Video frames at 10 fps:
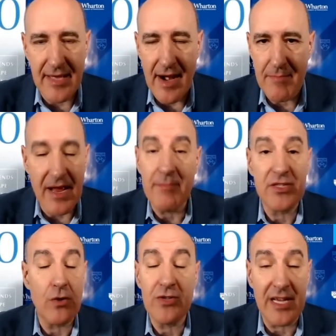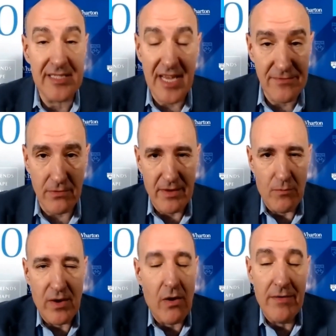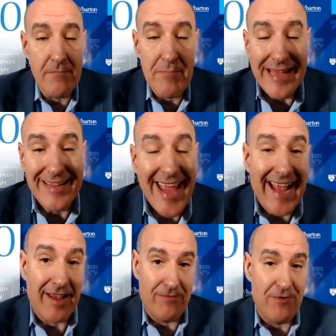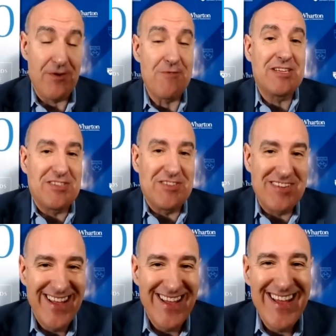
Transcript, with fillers: that are becoming so successful that we call them big tech for a reason?